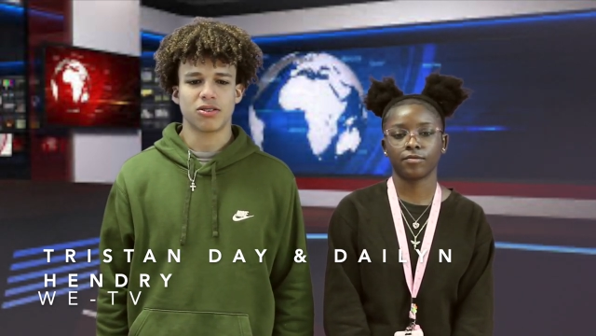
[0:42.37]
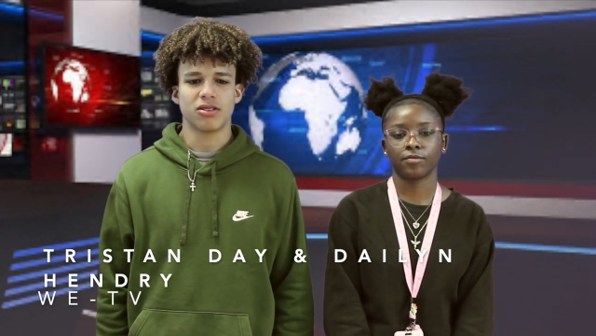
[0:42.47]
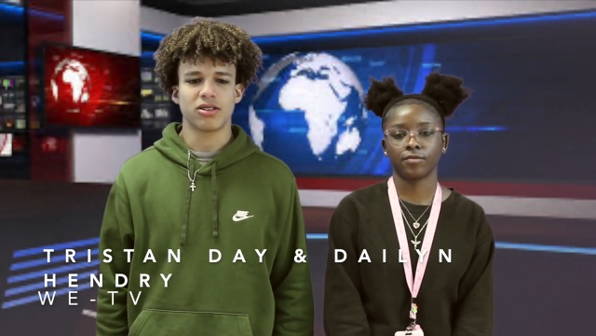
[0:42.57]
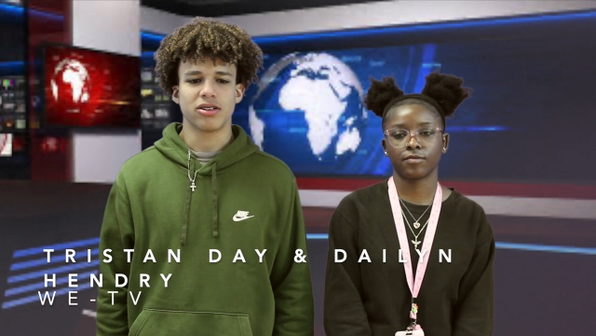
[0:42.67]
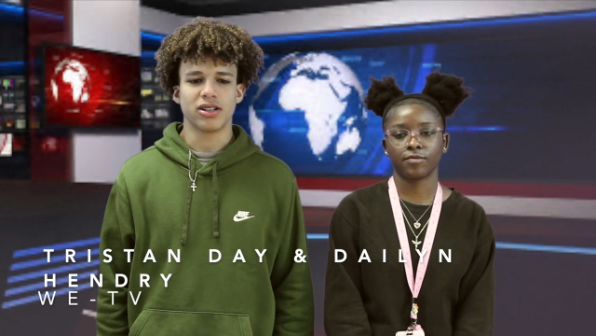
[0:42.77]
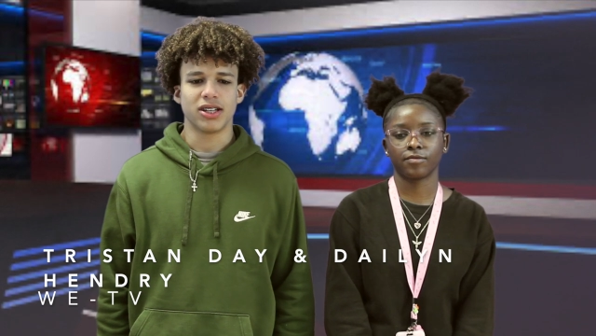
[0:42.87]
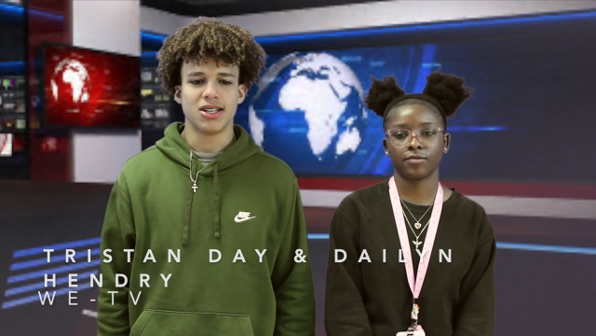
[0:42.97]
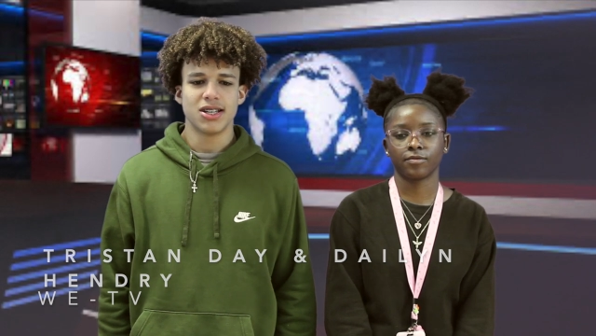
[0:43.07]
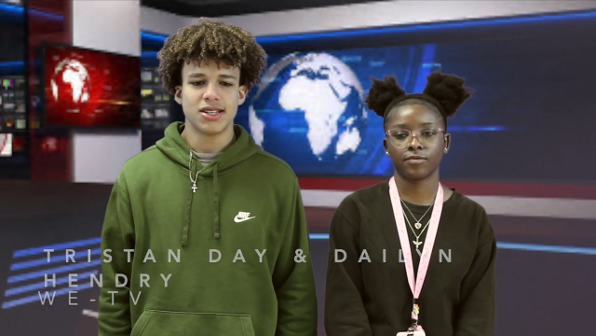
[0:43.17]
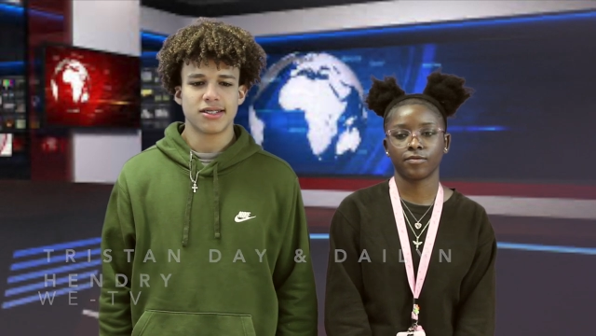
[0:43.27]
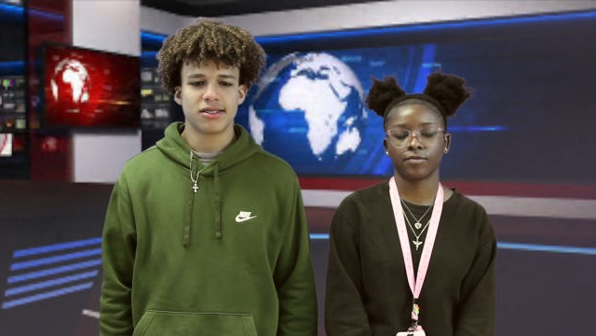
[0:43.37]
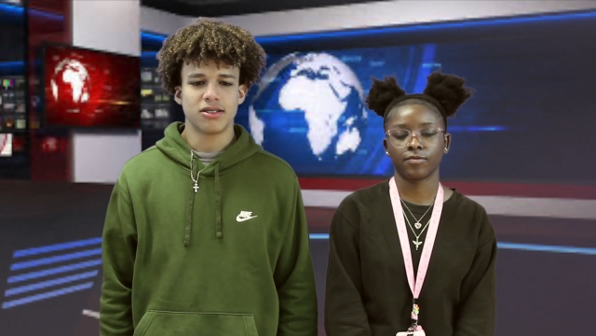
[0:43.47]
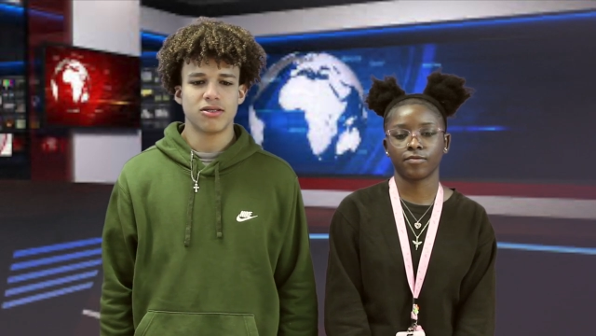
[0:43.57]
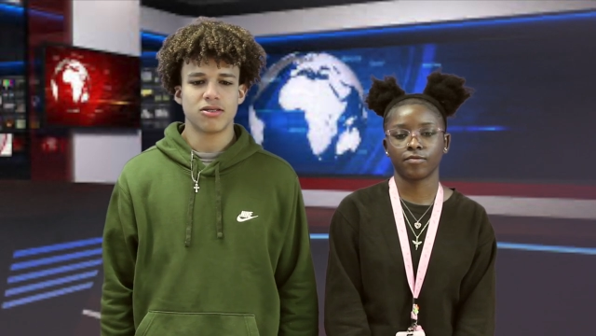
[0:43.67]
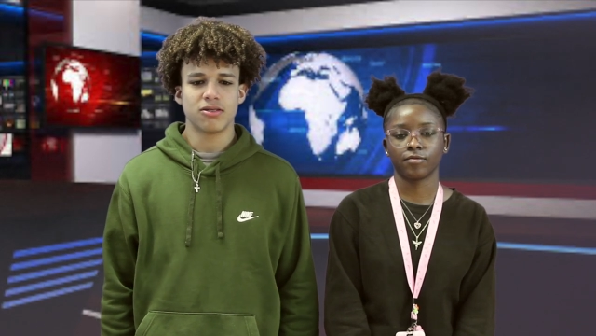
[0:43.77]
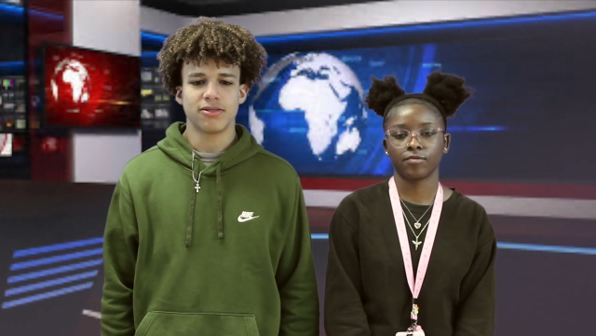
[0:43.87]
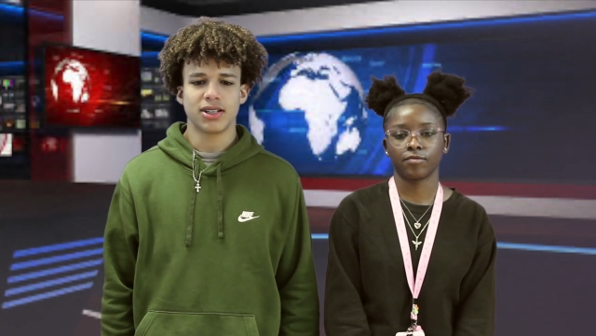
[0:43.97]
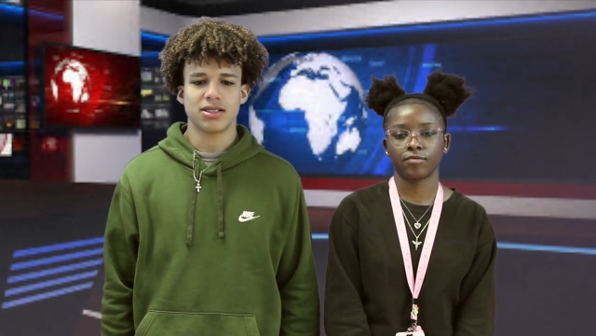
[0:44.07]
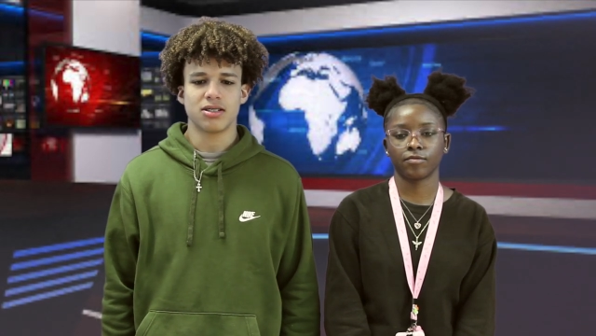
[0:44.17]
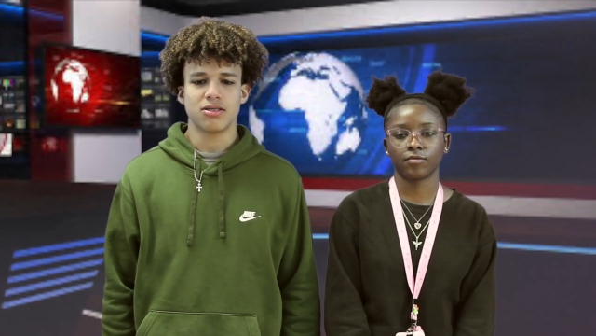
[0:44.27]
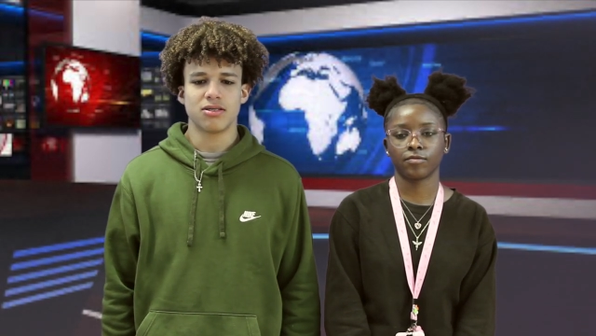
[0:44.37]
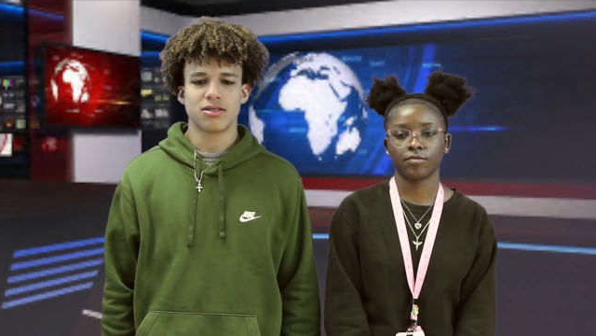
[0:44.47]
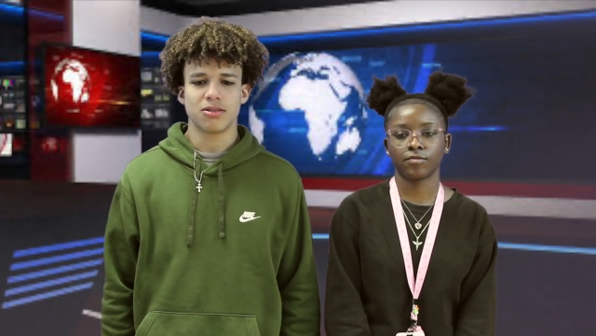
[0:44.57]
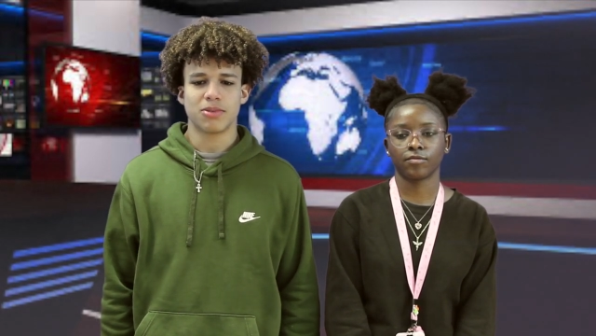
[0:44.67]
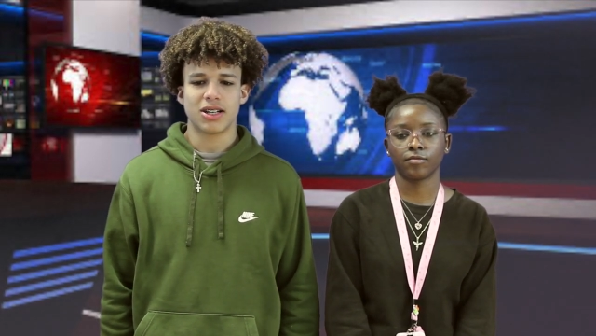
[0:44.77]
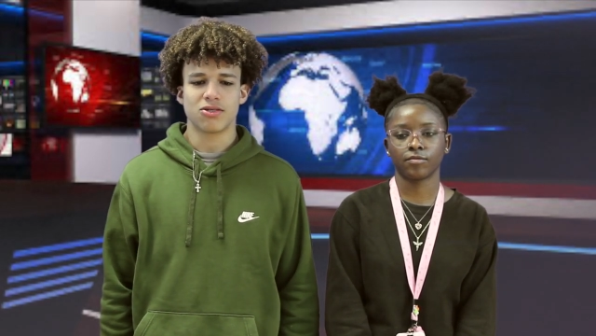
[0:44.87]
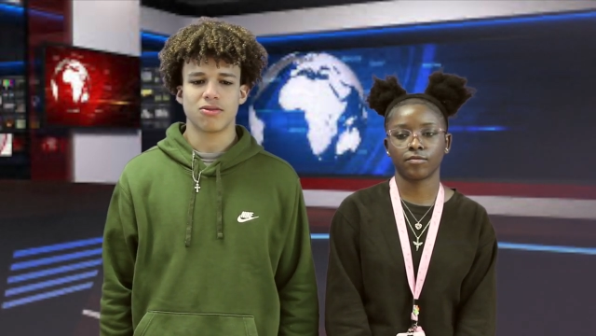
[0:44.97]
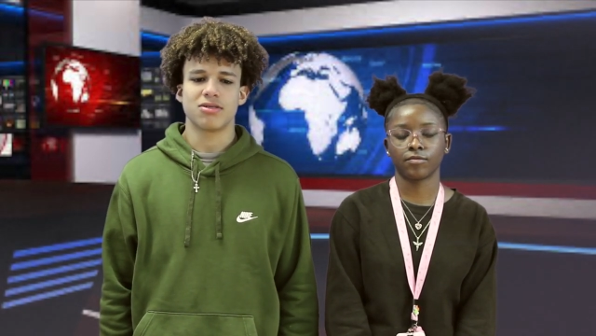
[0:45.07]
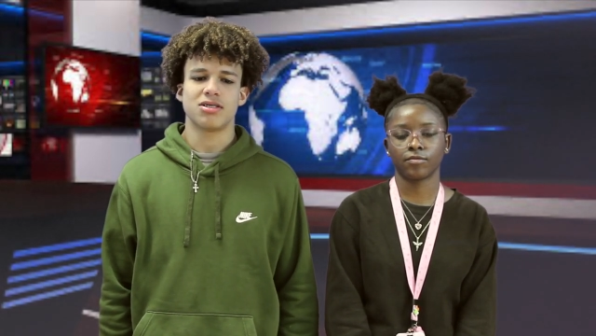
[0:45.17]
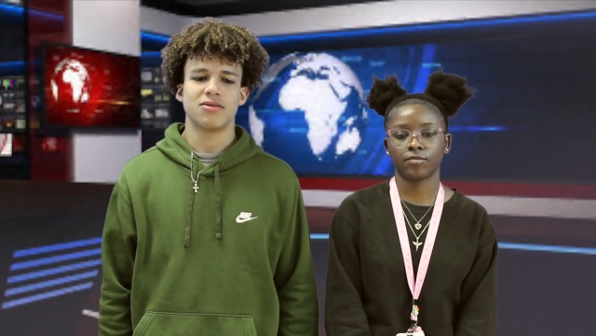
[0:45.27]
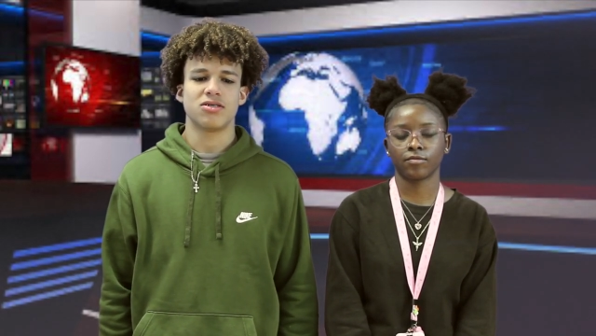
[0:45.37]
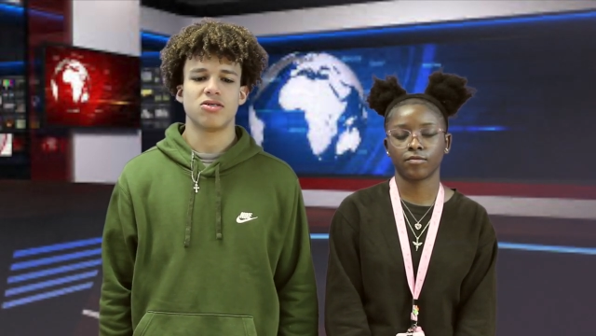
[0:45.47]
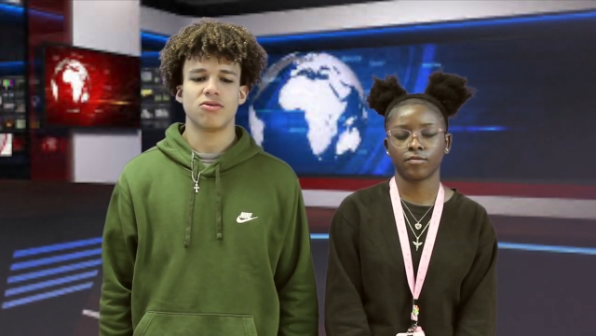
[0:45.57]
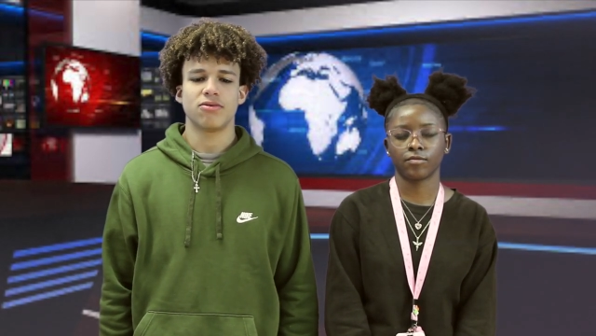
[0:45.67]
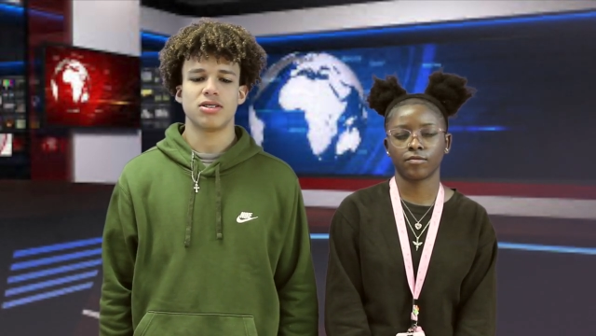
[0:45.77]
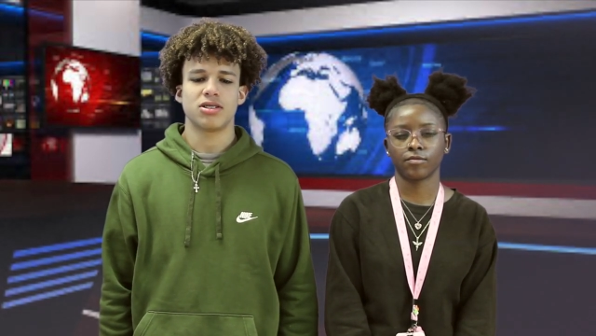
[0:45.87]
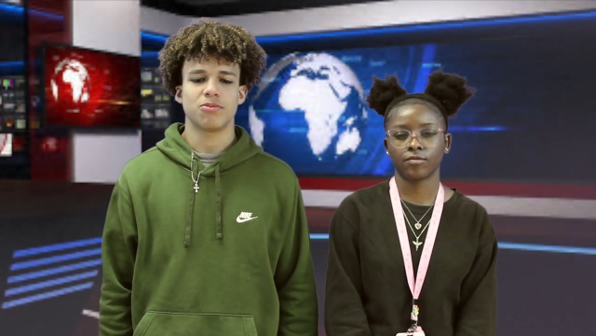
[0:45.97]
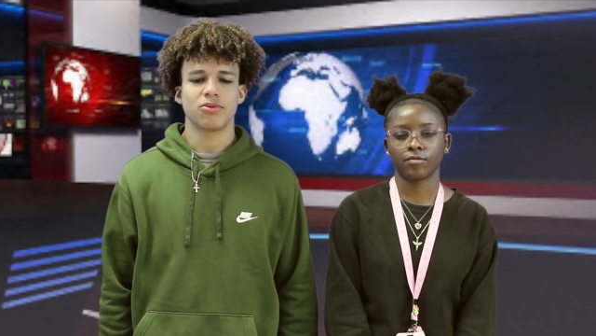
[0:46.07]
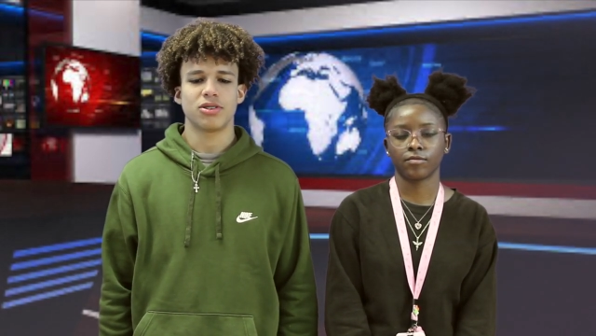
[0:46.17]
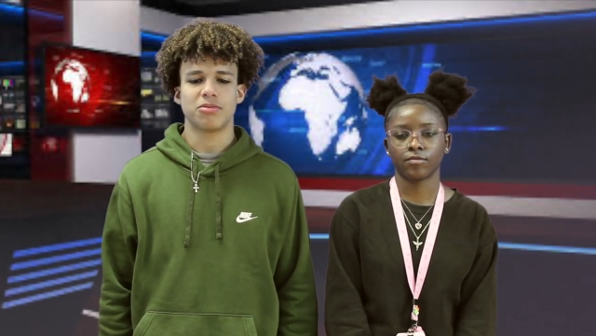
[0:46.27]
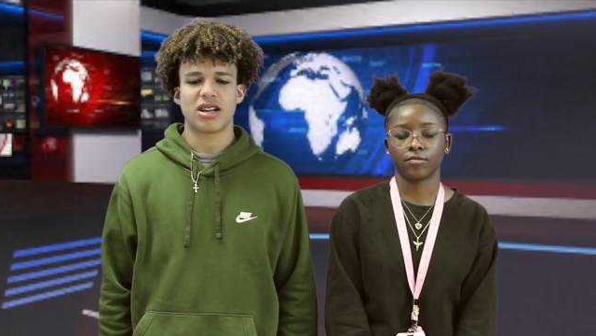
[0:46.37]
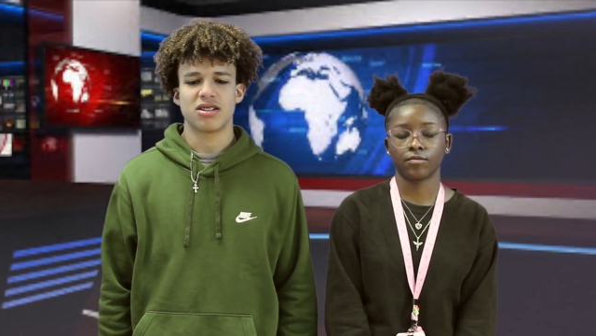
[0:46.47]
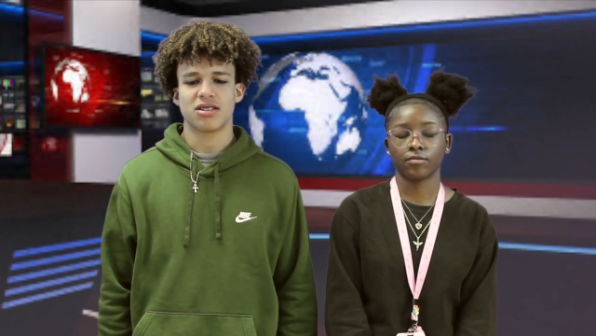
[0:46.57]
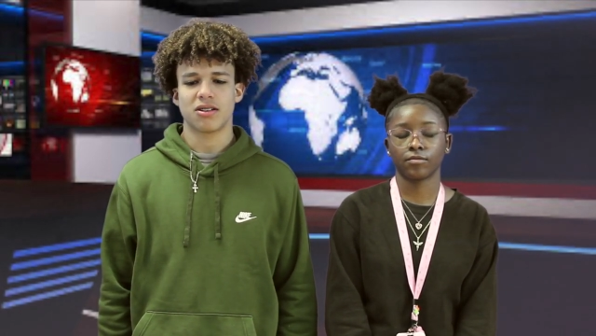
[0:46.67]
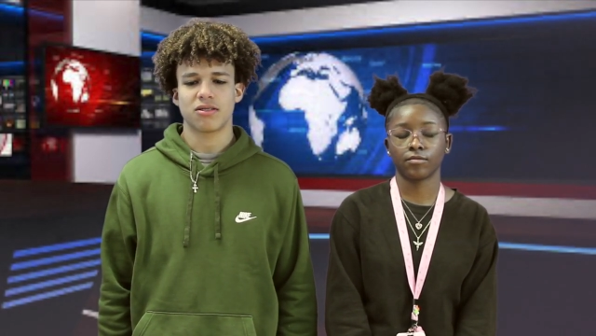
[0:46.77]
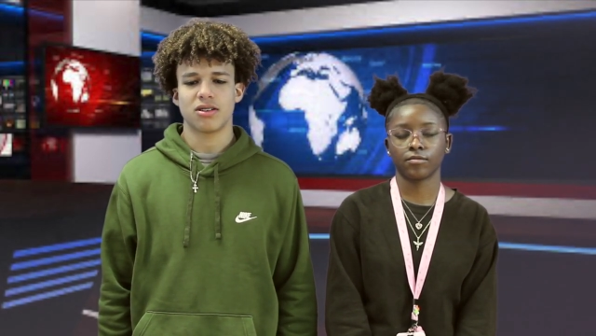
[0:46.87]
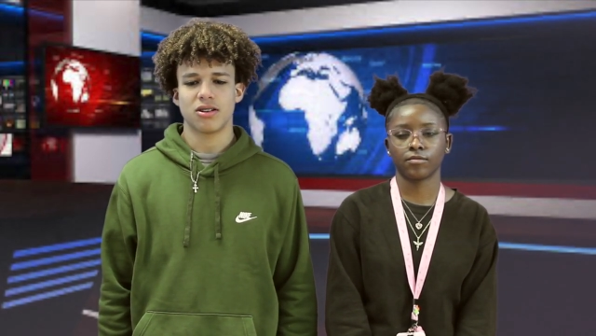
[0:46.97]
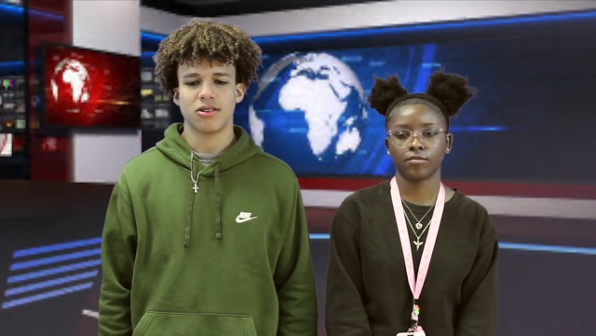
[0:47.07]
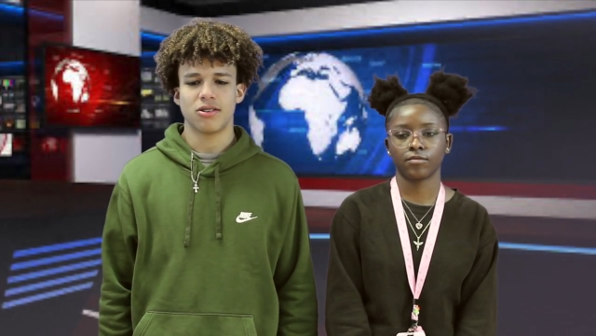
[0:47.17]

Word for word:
Speaker 1: to 3.30. Students who forget to lose their badge will receive two free temporary badges after they are